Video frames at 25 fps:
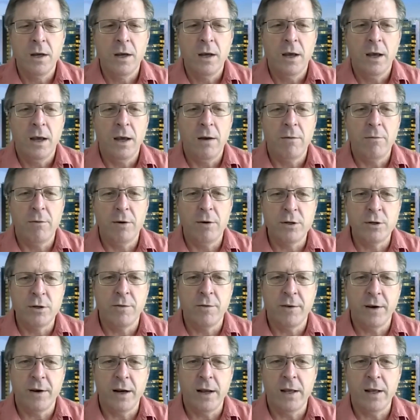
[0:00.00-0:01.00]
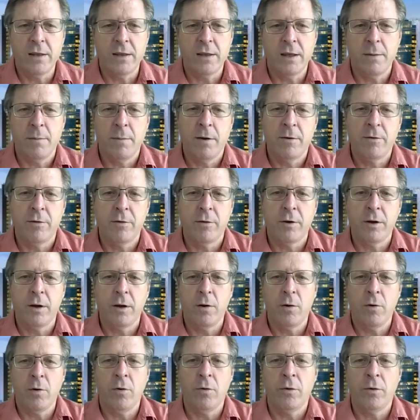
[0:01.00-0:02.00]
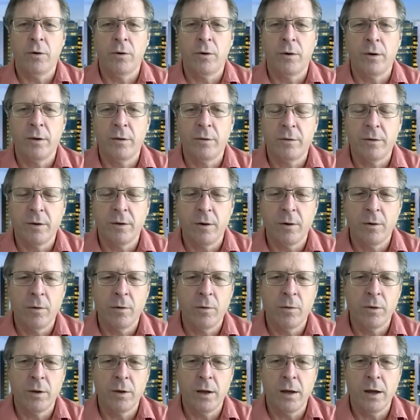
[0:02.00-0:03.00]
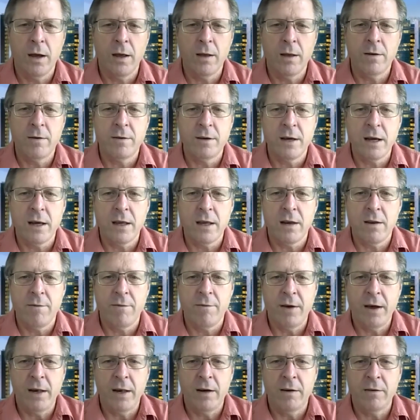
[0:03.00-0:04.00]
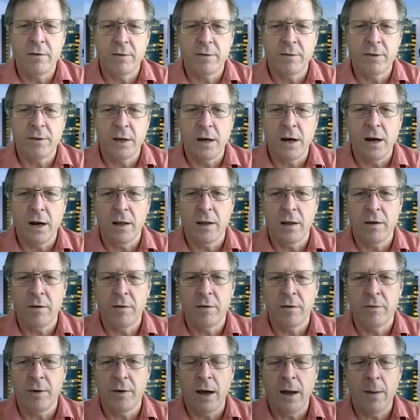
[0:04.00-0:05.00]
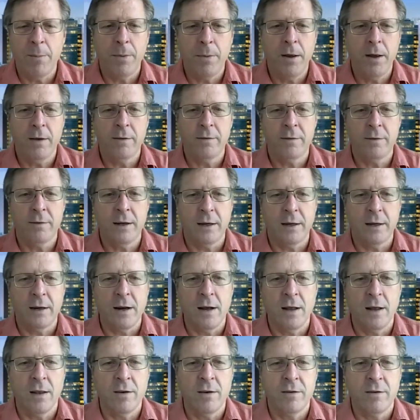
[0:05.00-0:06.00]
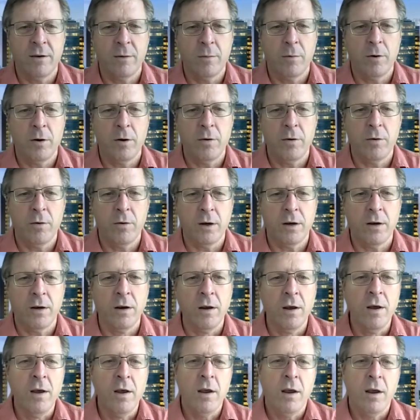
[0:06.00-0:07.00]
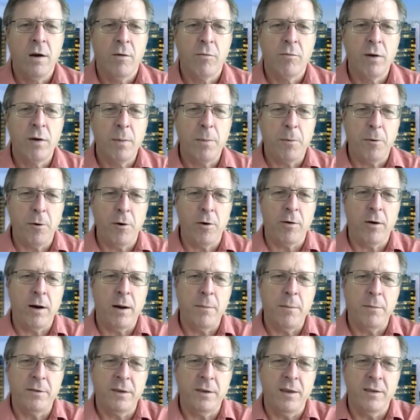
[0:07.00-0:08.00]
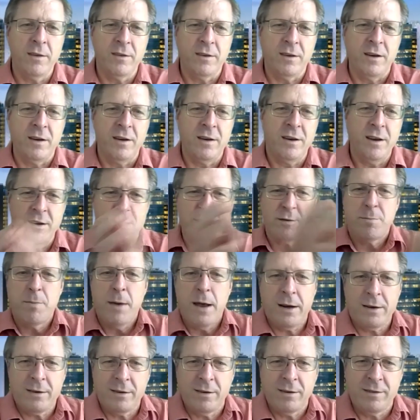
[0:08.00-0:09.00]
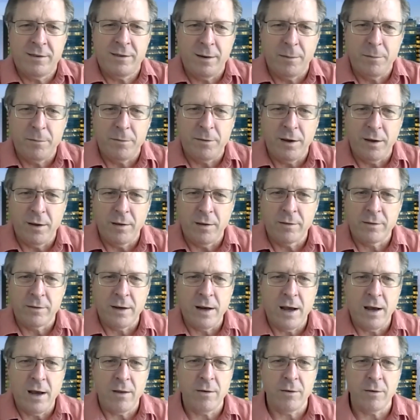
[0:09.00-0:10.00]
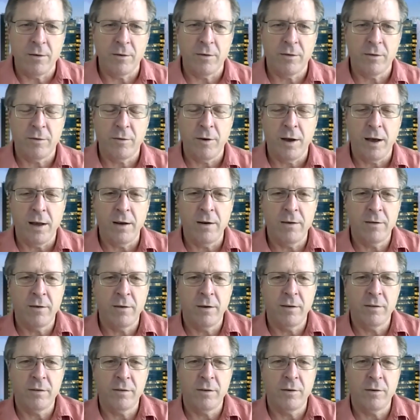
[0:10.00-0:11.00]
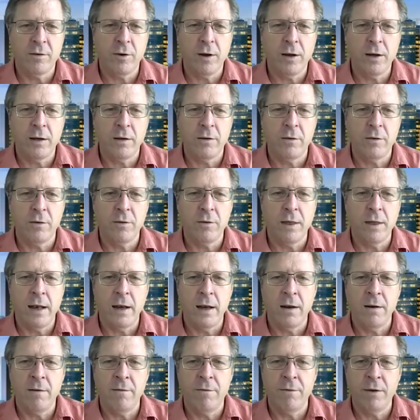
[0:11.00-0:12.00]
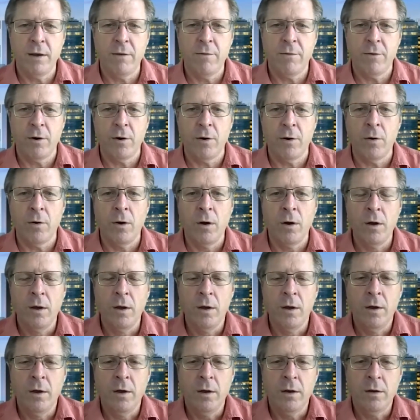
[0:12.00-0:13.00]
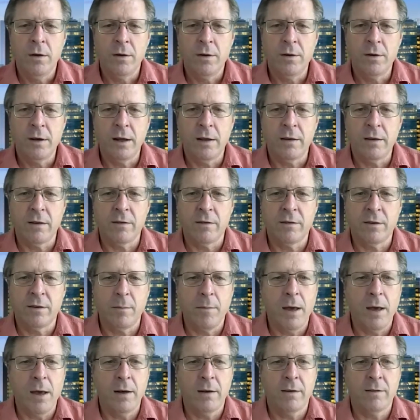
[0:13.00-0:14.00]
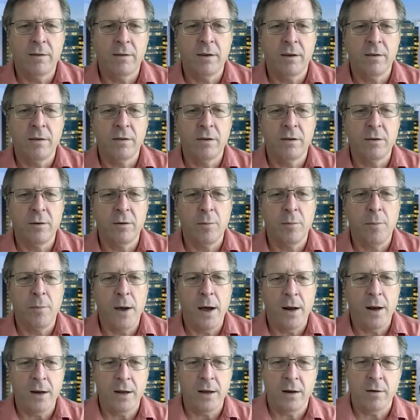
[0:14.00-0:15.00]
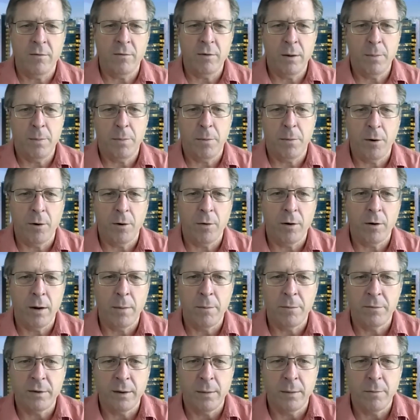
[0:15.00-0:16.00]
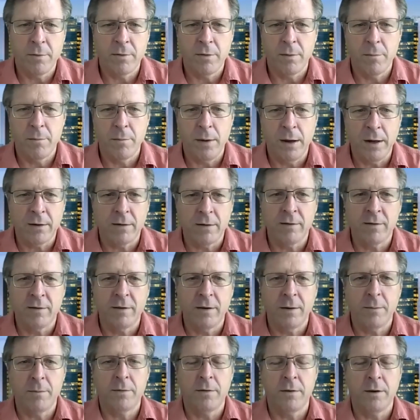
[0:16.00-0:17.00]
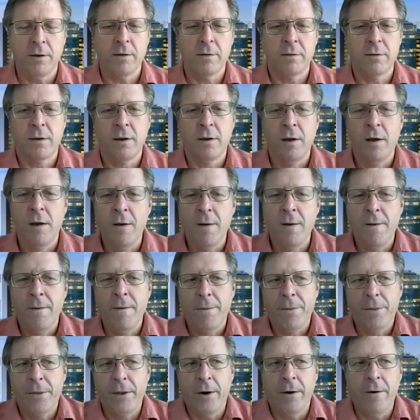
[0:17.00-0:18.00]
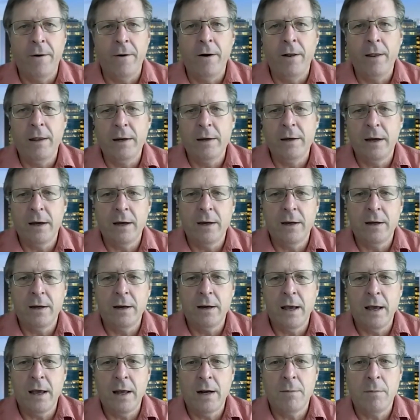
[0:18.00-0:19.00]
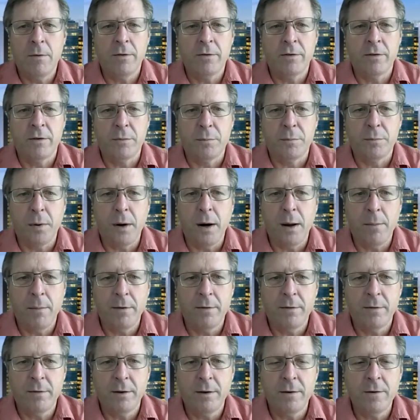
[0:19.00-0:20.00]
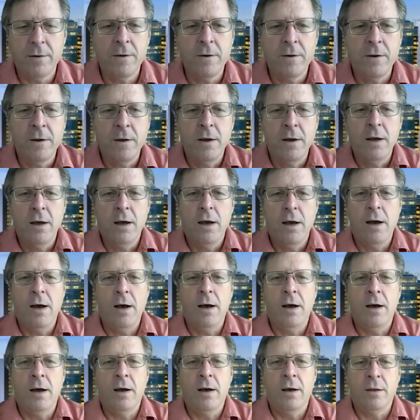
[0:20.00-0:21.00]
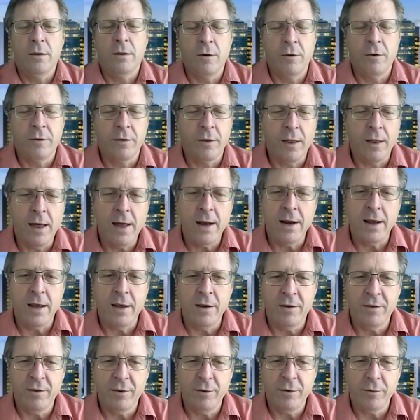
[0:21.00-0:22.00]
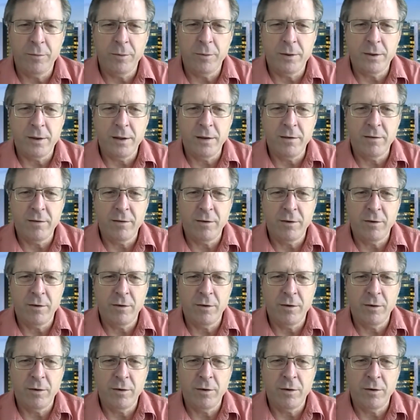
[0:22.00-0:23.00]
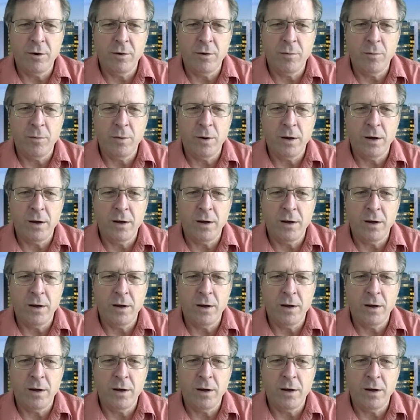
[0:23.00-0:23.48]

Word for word: and rejuvenate them as you get older. And so, the, taking advantage of the knowledge of IPS technology, where you can reprogram cells in a dish back to stem cells, now there's strategies to try to do that in vivo to take the somatic cells in your body and reprogram some of them back to stem cells. The early data in animals is promising, uh, there's a lot of issues with this. You you don't want